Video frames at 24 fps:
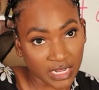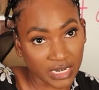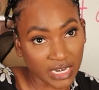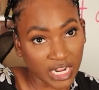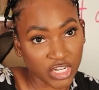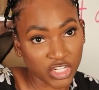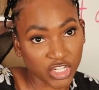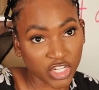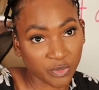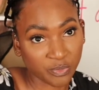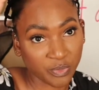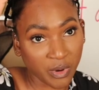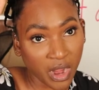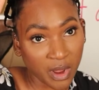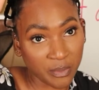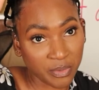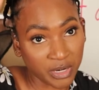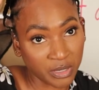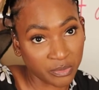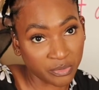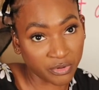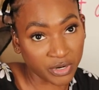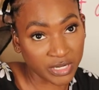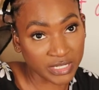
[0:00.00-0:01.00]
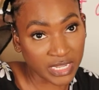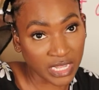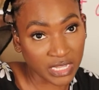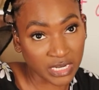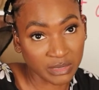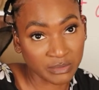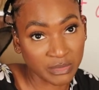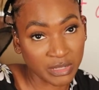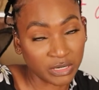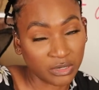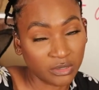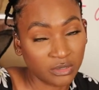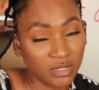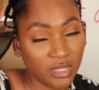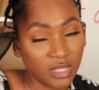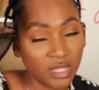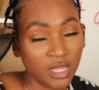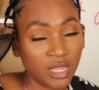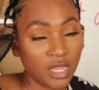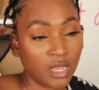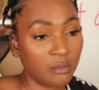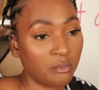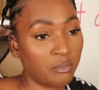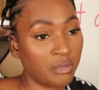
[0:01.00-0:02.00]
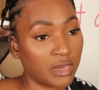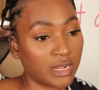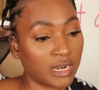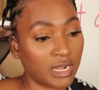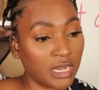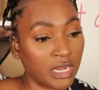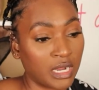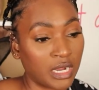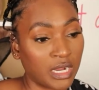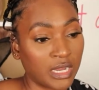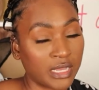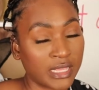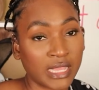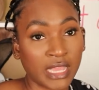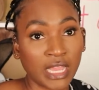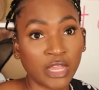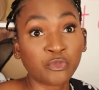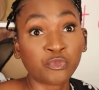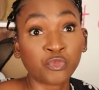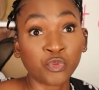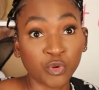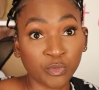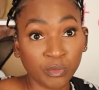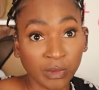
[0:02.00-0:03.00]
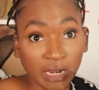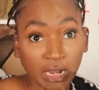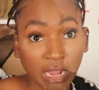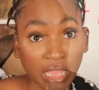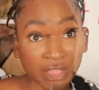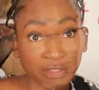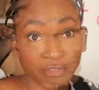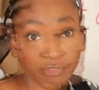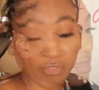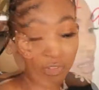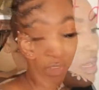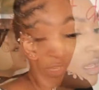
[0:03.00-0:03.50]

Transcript: and I should have probably put a braid down the middle, but yeah, it ruined my life.